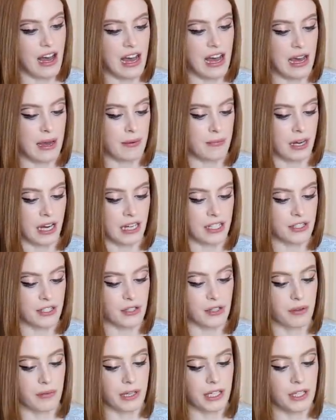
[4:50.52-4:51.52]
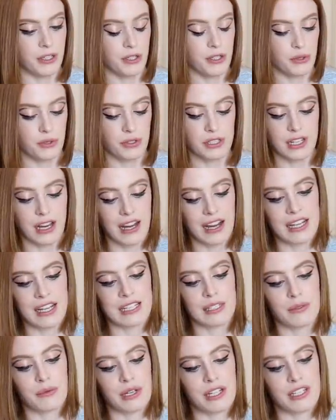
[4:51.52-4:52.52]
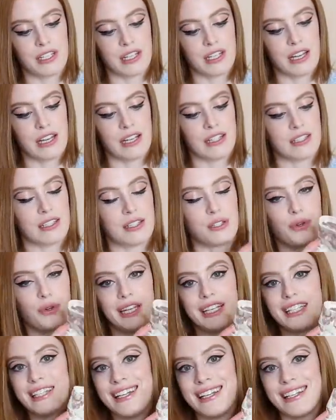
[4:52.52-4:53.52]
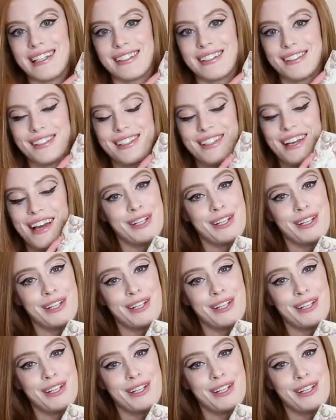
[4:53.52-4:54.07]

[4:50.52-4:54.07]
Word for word: Um, I just got my usual size, which is 26.